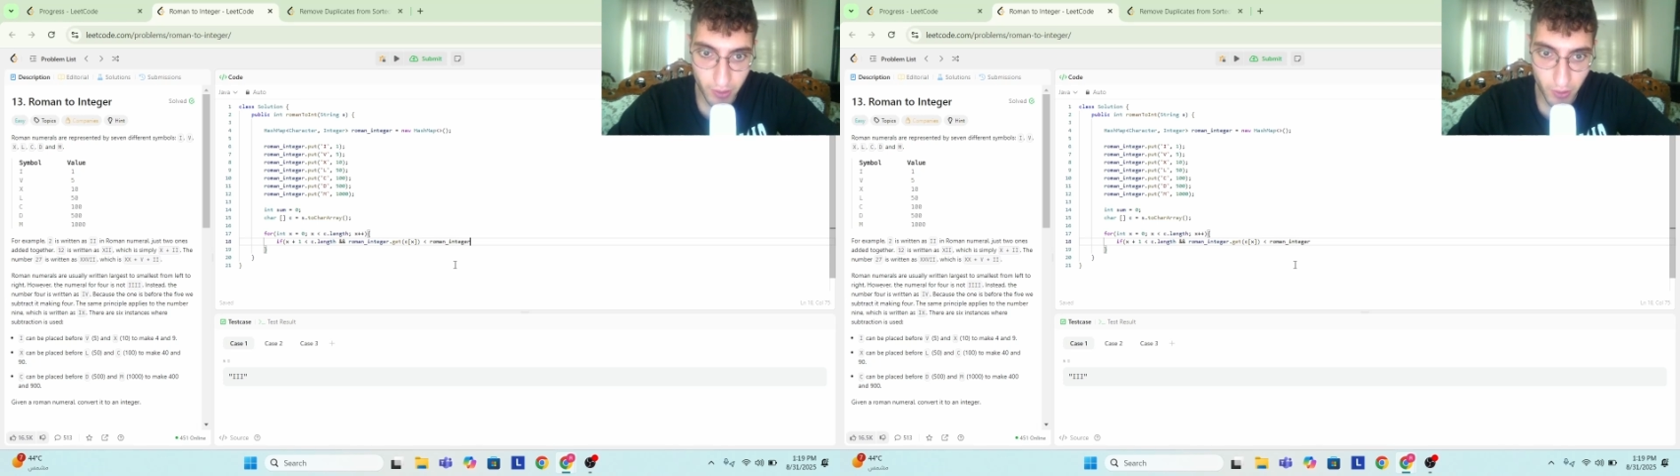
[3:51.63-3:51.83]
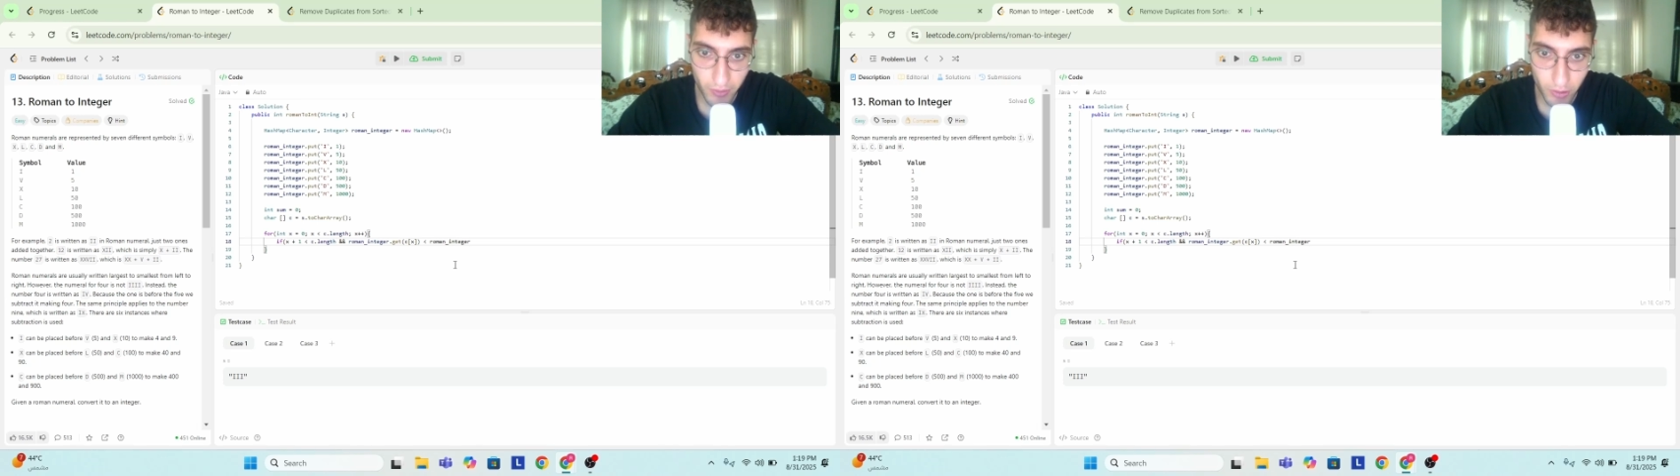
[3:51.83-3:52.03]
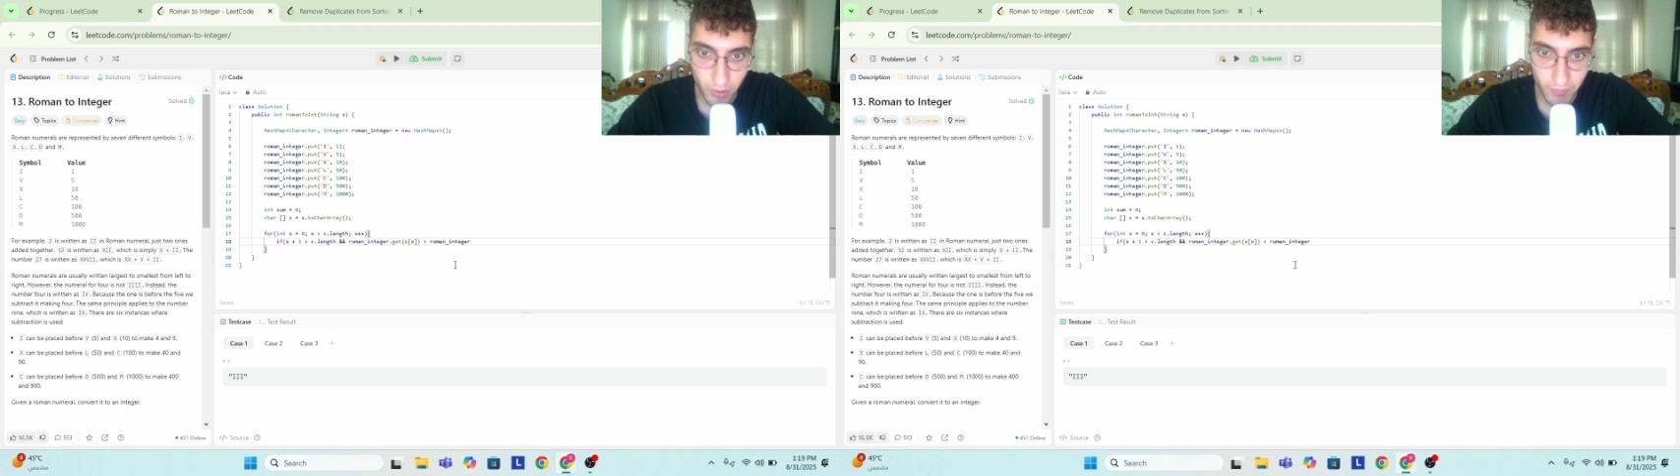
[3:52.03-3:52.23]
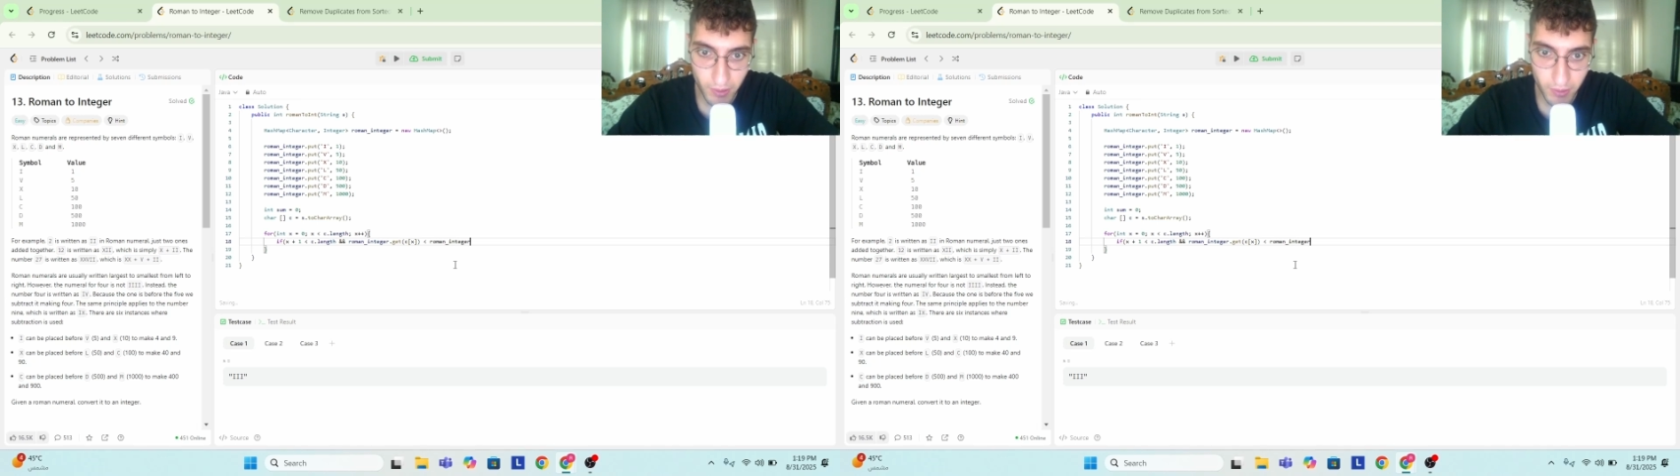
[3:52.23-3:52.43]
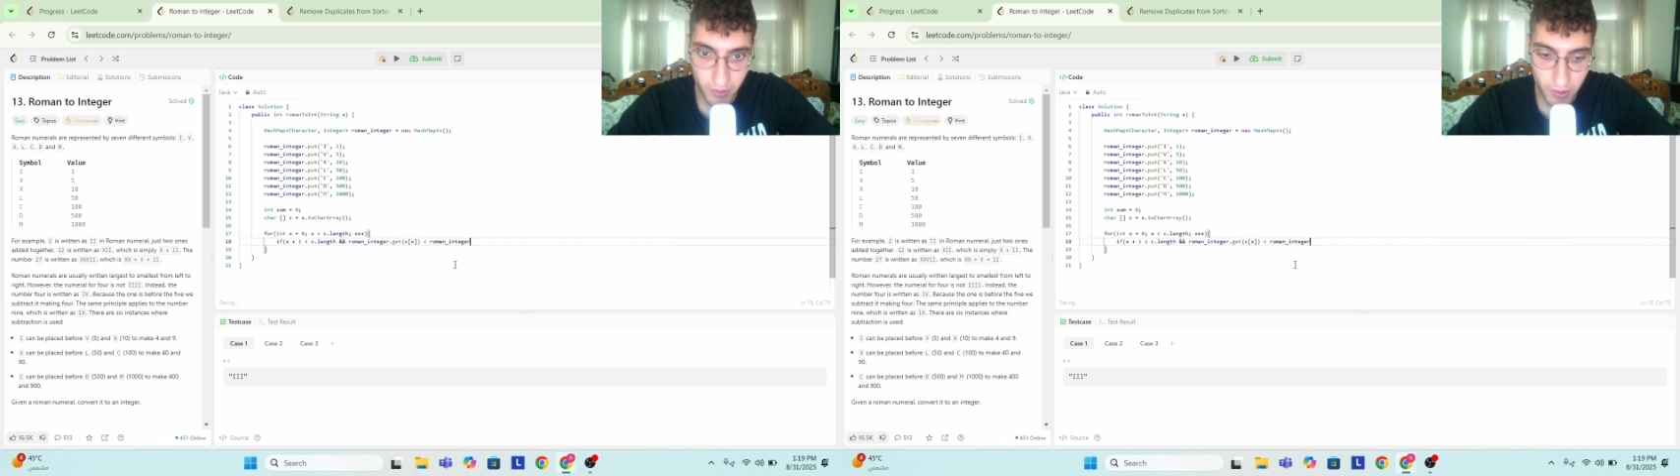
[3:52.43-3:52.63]
at Roman
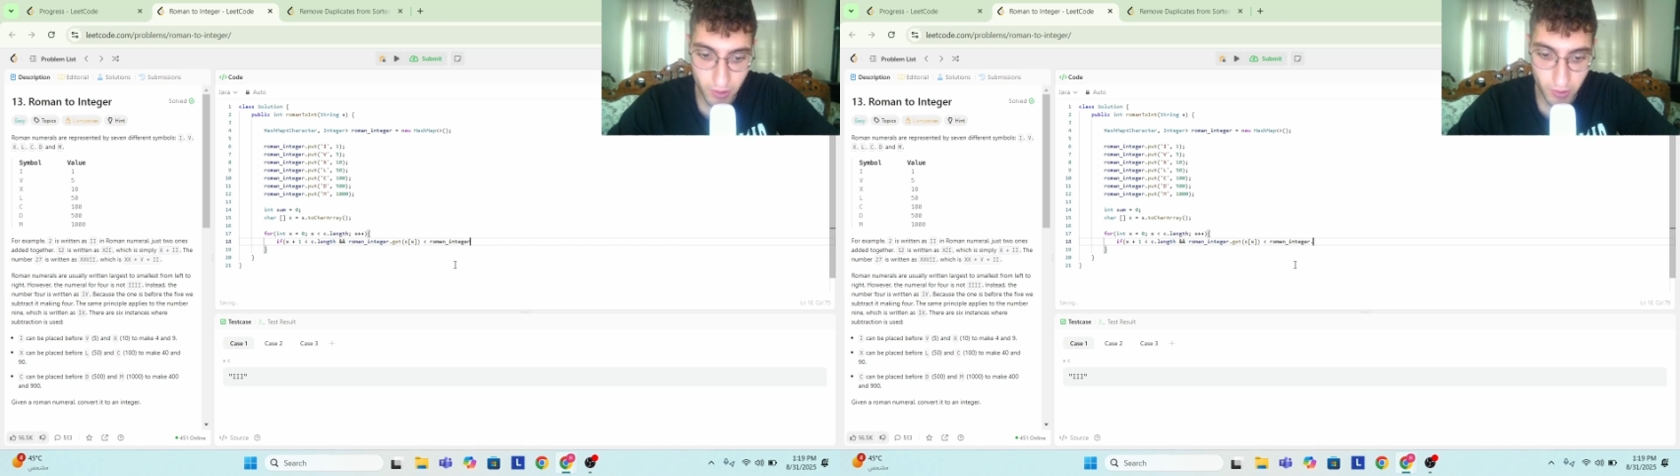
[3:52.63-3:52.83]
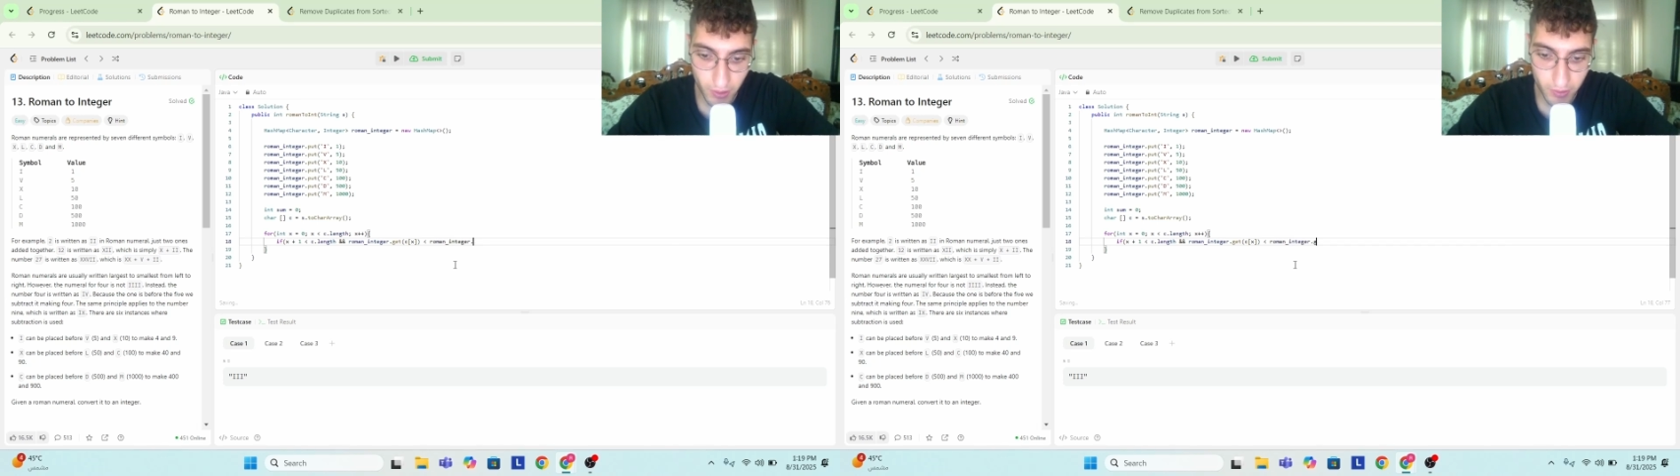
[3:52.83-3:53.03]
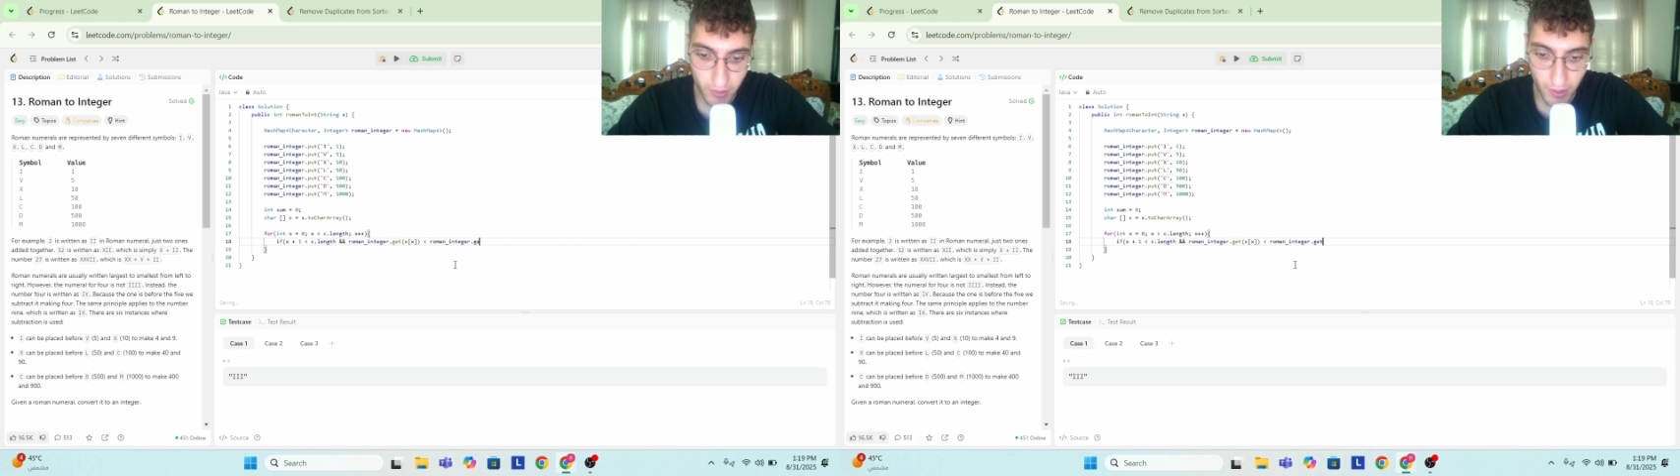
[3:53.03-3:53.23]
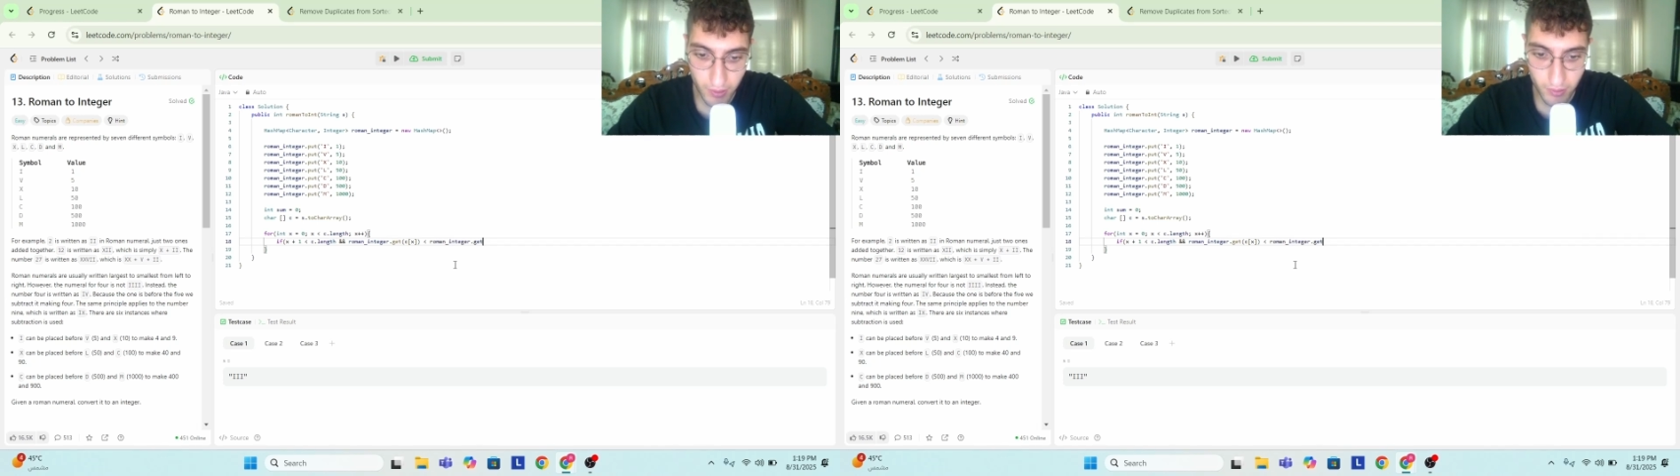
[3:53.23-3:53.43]
integer dot get